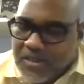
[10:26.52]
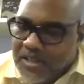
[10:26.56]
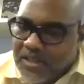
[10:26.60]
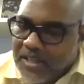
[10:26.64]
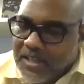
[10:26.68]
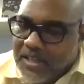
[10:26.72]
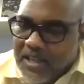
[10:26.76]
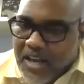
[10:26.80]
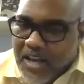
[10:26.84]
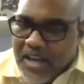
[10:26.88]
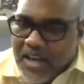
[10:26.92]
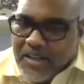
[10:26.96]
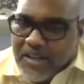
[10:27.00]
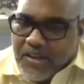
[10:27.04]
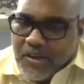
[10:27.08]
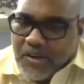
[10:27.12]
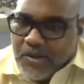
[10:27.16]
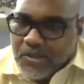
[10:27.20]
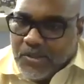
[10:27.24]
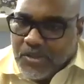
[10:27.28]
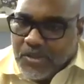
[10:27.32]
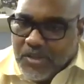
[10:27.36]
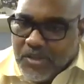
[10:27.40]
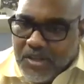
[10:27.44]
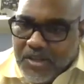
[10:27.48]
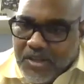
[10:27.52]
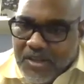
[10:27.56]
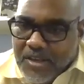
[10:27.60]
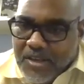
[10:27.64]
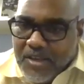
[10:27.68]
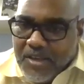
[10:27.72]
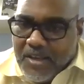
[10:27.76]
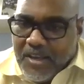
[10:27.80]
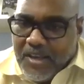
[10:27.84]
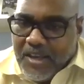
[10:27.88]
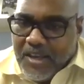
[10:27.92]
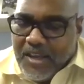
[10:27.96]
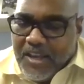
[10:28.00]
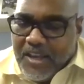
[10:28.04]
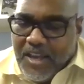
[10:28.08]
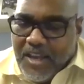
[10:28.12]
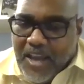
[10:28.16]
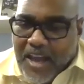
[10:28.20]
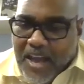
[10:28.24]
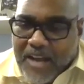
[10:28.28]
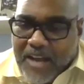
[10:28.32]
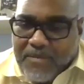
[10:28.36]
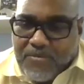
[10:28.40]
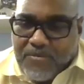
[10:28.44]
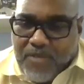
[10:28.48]
D line coach he
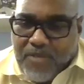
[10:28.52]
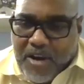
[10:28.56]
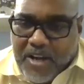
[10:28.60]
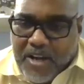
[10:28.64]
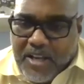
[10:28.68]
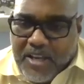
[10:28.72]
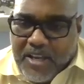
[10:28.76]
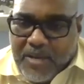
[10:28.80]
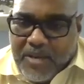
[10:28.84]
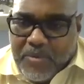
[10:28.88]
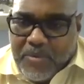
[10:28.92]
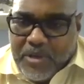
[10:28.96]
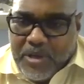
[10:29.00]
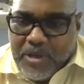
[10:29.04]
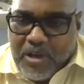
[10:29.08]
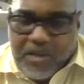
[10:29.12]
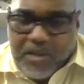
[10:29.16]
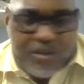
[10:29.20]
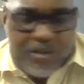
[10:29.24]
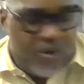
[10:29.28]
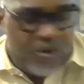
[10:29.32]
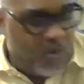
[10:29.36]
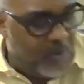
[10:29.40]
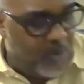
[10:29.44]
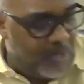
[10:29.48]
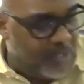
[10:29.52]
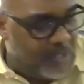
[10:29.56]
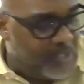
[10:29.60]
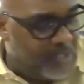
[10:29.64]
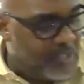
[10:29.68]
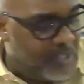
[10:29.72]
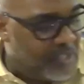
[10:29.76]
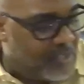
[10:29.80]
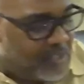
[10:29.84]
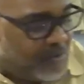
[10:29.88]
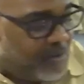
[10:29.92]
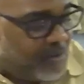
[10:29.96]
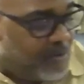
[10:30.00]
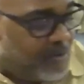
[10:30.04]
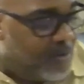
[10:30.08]
had them ready, and we all know what his history